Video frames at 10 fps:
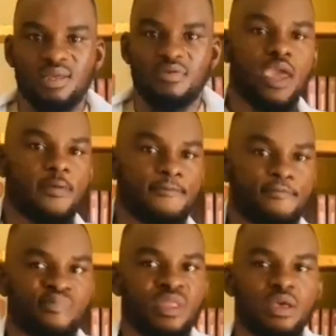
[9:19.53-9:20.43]
Okay,
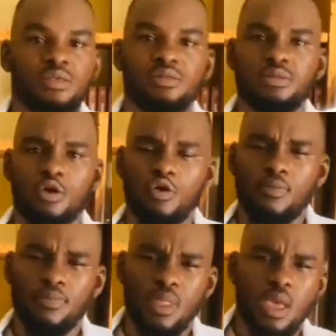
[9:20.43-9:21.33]
so
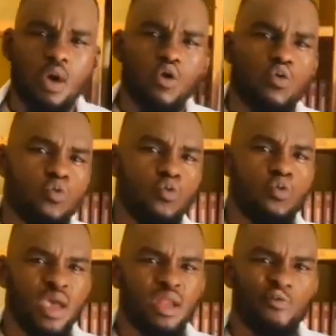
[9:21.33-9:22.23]

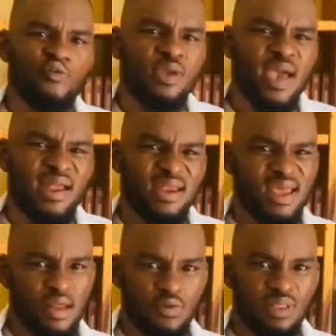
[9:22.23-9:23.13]
when we are
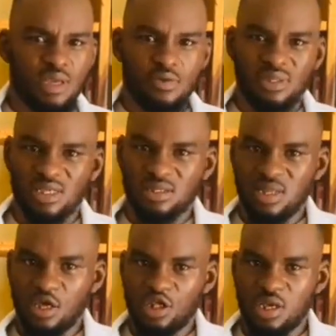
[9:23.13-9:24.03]
done with the
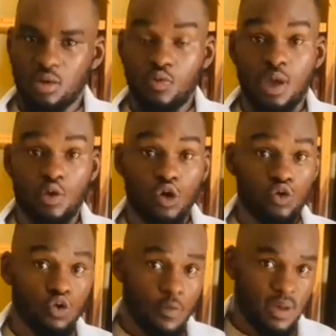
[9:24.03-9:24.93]
resuscitation, we are going
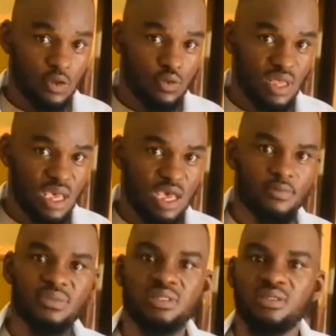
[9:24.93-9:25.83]
to go back to the
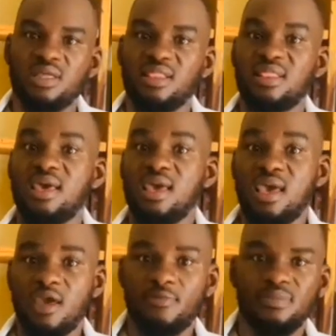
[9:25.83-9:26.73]
M's.
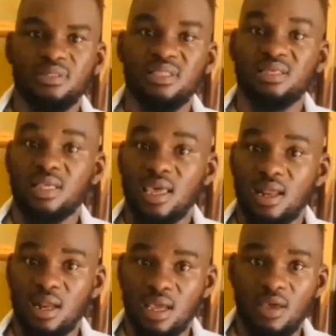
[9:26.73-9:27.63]
The
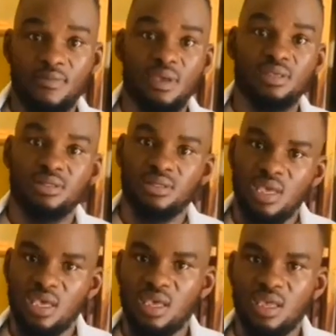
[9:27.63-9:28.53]
second M is
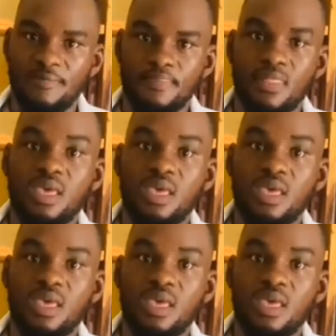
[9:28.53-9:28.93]
saying